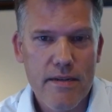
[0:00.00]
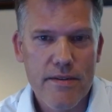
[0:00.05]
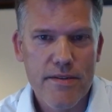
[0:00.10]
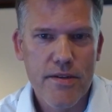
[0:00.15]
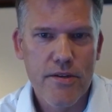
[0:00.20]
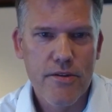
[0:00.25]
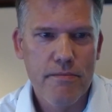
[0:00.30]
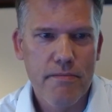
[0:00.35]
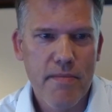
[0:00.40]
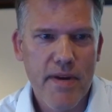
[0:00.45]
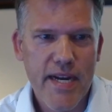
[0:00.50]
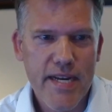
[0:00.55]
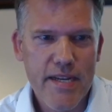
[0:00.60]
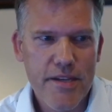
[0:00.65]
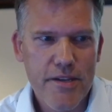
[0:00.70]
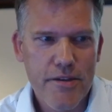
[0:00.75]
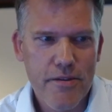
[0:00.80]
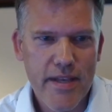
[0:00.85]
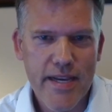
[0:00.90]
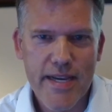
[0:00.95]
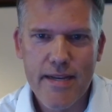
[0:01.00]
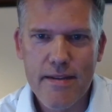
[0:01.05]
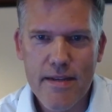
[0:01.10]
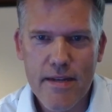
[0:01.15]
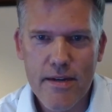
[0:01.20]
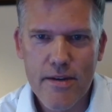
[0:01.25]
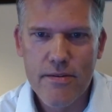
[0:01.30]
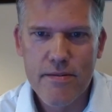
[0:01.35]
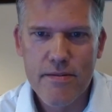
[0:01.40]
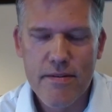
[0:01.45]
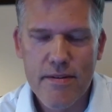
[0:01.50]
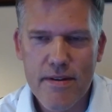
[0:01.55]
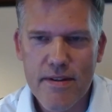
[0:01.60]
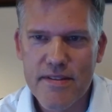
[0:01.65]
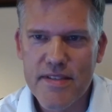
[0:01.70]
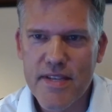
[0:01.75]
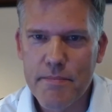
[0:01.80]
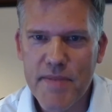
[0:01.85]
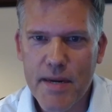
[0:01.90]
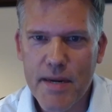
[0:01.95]
So mind you, like, on
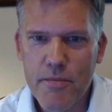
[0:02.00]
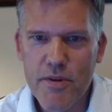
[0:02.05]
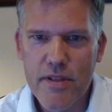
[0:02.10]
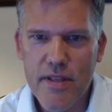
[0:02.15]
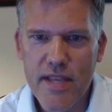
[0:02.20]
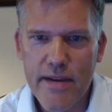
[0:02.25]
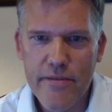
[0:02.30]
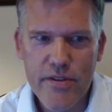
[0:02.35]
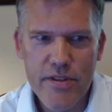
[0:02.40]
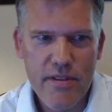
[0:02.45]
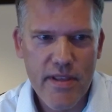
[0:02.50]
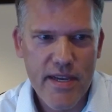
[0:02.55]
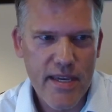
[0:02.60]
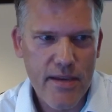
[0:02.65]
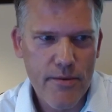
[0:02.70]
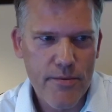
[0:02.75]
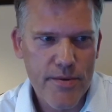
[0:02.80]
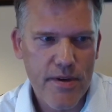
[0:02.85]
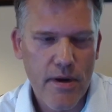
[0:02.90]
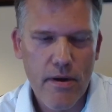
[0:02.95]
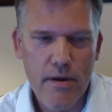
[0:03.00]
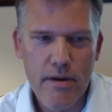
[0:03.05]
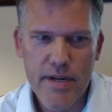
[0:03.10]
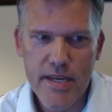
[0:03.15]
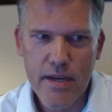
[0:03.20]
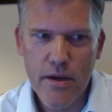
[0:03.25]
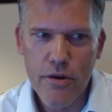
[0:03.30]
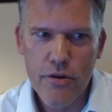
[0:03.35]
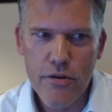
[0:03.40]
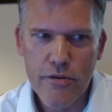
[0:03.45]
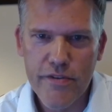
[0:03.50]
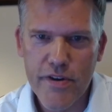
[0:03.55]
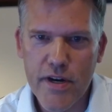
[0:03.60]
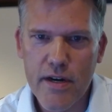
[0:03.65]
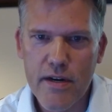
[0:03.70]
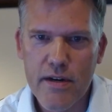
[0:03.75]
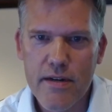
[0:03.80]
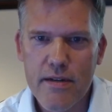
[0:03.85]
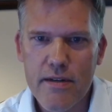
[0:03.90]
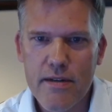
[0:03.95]
September 11th, like it was already
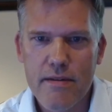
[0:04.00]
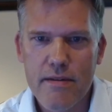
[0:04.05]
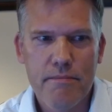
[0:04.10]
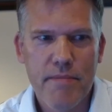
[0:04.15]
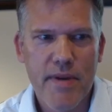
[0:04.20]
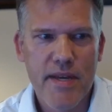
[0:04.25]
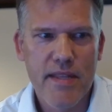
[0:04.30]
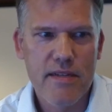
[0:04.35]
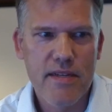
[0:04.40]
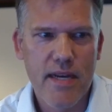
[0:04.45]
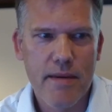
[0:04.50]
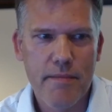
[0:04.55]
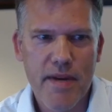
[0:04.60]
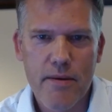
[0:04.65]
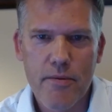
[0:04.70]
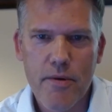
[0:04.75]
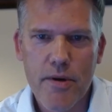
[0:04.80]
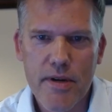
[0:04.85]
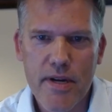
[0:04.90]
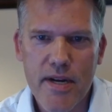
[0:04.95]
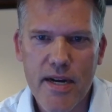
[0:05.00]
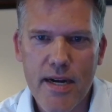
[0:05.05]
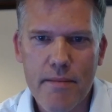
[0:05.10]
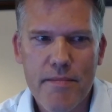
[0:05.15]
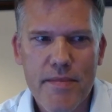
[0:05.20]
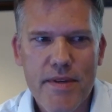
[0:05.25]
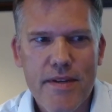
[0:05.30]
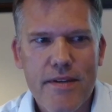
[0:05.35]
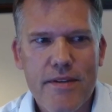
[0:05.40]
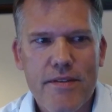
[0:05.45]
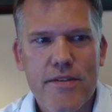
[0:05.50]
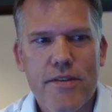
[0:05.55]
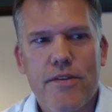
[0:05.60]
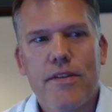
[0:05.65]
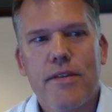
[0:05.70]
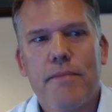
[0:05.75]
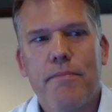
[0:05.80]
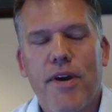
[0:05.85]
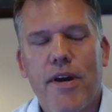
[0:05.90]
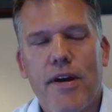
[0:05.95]
over by the time I woke up. So
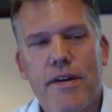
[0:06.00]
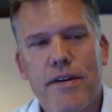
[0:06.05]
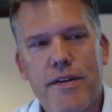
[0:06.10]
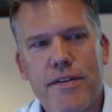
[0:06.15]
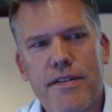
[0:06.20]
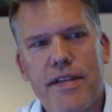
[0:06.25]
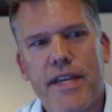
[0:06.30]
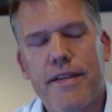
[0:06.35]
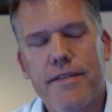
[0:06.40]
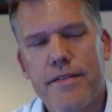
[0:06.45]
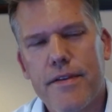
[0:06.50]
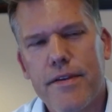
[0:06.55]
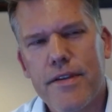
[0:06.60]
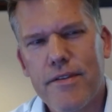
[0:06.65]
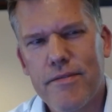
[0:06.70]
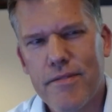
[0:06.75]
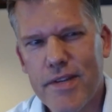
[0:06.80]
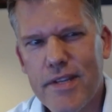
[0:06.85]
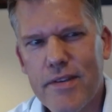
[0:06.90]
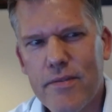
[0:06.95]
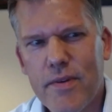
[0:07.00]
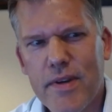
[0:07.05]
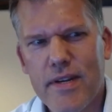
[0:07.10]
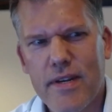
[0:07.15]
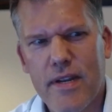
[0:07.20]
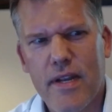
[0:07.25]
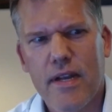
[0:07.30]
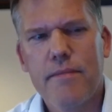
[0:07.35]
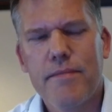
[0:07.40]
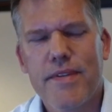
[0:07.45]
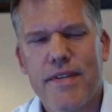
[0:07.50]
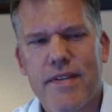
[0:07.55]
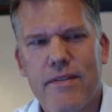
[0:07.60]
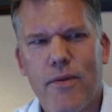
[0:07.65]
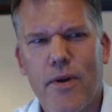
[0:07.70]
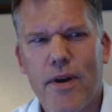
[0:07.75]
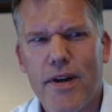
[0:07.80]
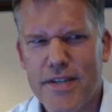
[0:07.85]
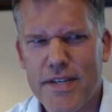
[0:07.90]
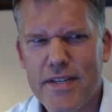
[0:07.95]
the partner's like, so you really want to come to
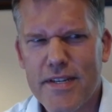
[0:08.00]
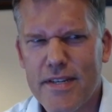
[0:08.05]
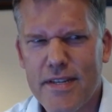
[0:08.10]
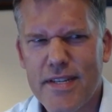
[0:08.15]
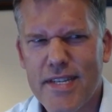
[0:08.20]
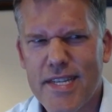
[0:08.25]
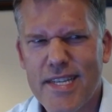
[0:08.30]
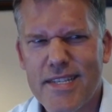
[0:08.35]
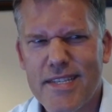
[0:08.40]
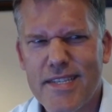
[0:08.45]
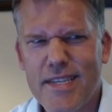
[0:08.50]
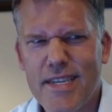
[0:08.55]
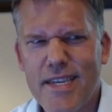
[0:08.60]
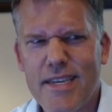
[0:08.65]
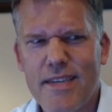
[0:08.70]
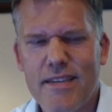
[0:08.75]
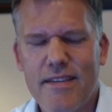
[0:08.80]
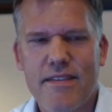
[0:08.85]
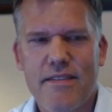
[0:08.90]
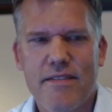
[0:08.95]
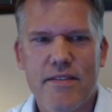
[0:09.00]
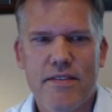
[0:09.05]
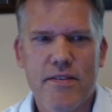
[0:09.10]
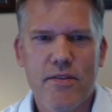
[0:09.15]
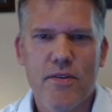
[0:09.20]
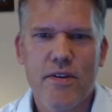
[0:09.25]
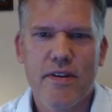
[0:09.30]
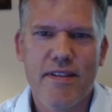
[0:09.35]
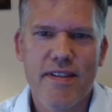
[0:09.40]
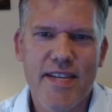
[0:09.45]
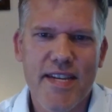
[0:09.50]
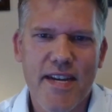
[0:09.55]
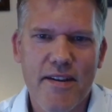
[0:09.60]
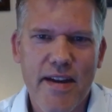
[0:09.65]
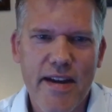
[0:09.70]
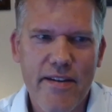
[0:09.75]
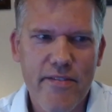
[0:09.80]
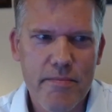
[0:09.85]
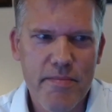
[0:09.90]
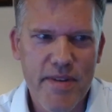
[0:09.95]
Washington, D.C.? Sort of,
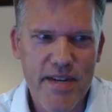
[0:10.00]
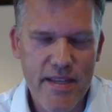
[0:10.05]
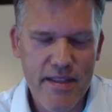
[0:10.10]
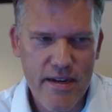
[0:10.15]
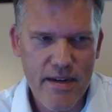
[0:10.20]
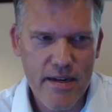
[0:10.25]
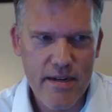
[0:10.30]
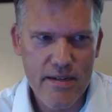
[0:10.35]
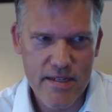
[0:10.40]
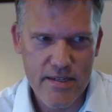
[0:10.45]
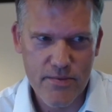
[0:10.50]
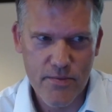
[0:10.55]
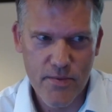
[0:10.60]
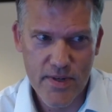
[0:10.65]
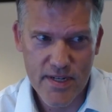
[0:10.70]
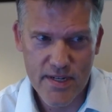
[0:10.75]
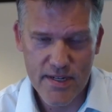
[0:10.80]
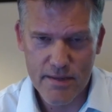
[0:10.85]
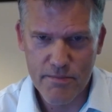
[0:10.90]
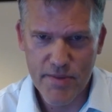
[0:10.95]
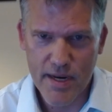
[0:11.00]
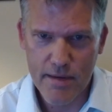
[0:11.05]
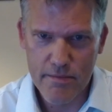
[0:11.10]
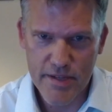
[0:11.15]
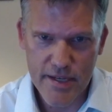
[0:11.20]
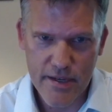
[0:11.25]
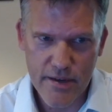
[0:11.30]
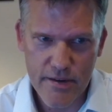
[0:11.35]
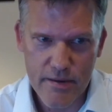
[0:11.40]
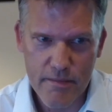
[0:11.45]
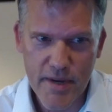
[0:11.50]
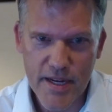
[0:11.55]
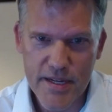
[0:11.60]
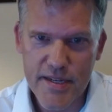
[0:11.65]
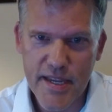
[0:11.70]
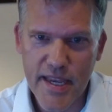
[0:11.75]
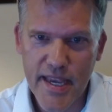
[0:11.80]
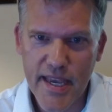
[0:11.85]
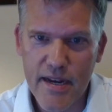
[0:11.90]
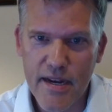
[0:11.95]
everybody there just wanted to probably go to
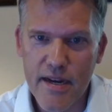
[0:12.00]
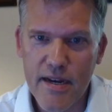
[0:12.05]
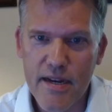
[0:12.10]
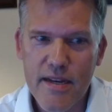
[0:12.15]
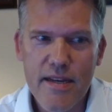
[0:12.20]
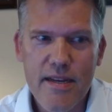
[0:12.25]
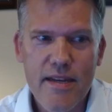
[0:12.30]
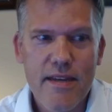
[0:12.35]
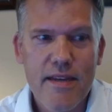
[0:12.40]
Montana.